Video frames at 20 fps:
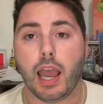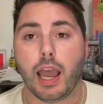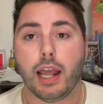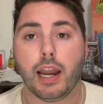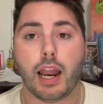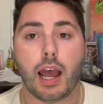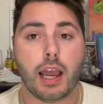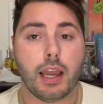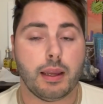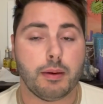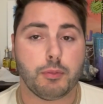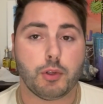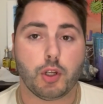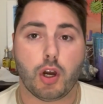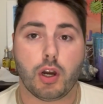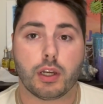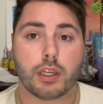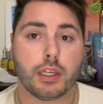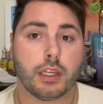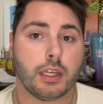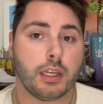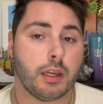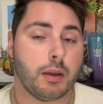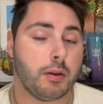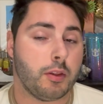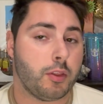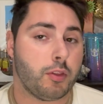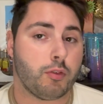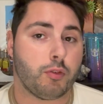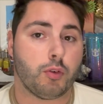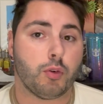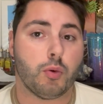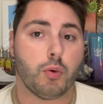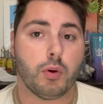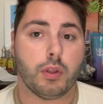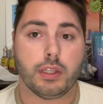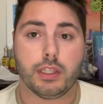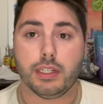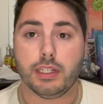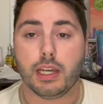and I am talking through
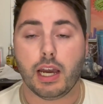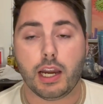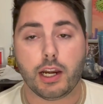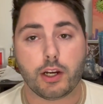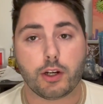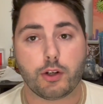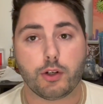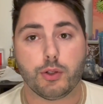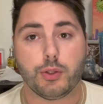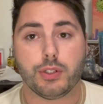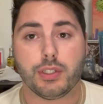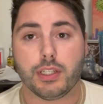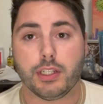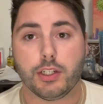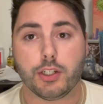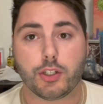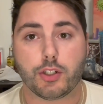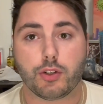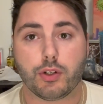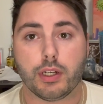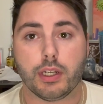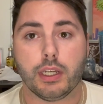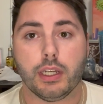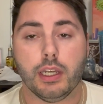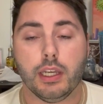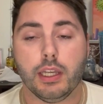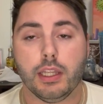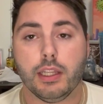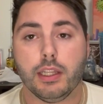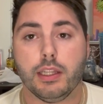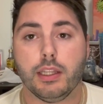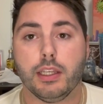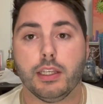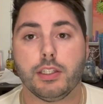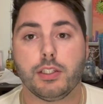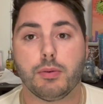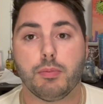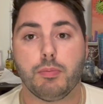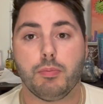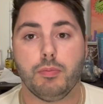the entire cruise industry.
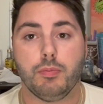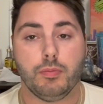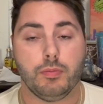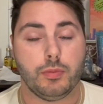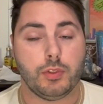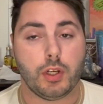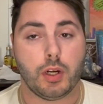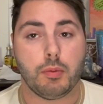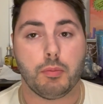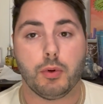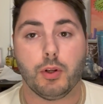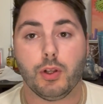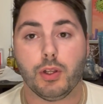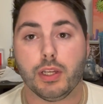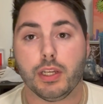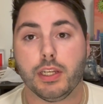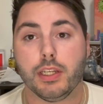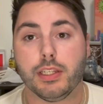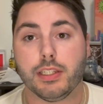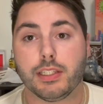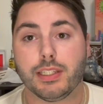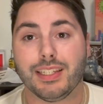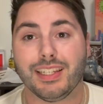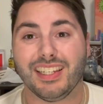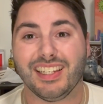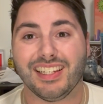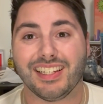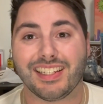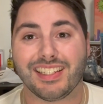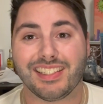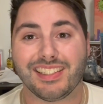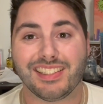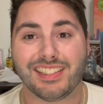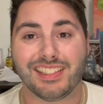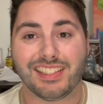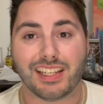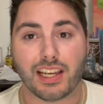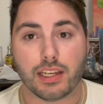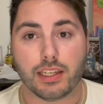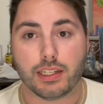This terminal is
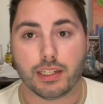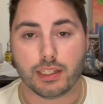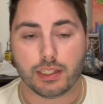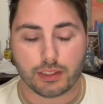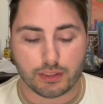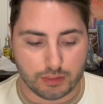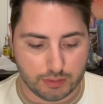exciting.